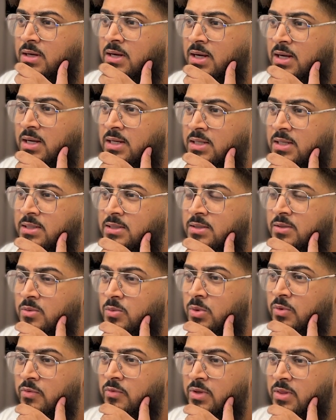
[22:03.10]
and
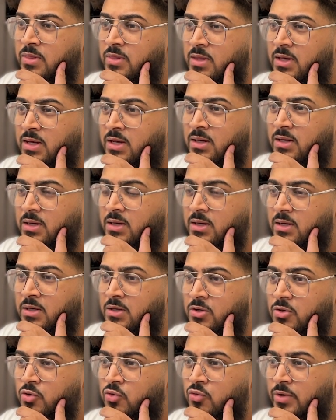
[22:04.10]
within that
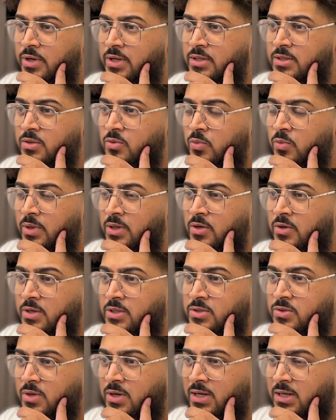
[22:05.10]
grid we're
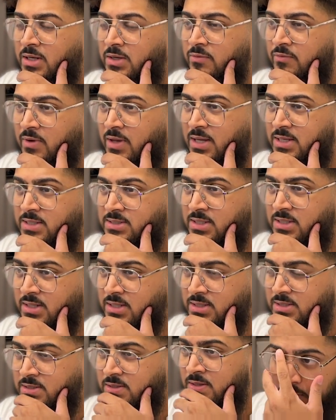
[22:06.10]
going to have
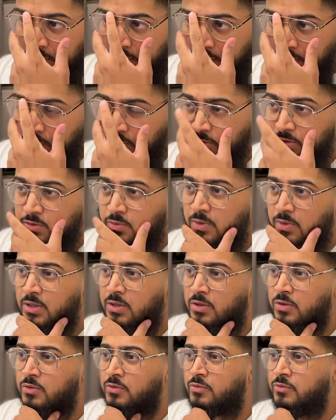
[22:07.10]
XS equals
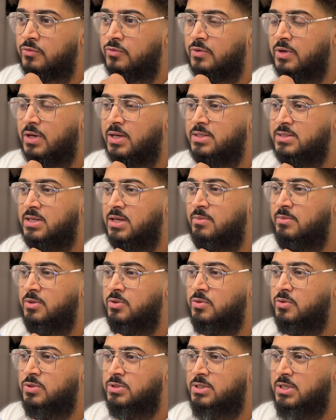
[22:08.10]
12, SM
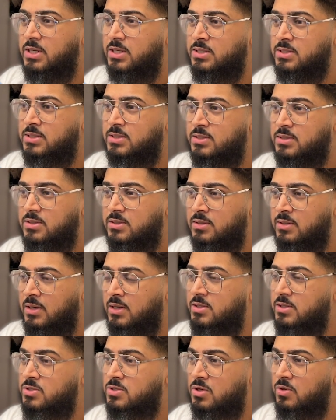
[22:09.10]
equals 6,
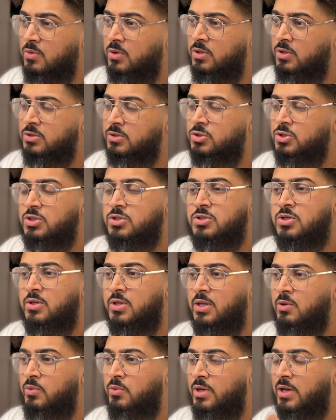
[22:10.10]
and so on, just
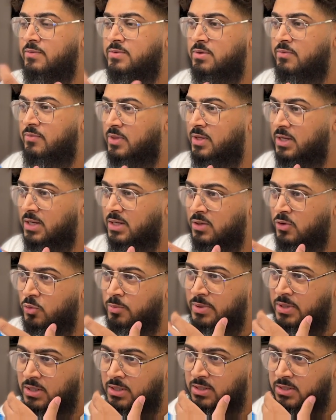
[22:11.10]
so that we have something a little
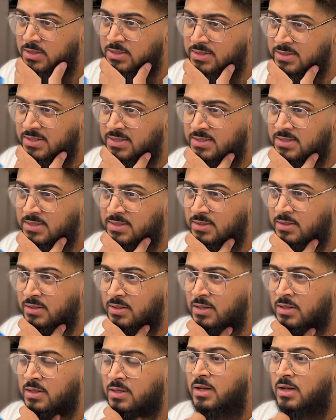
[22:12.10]
bit consistent.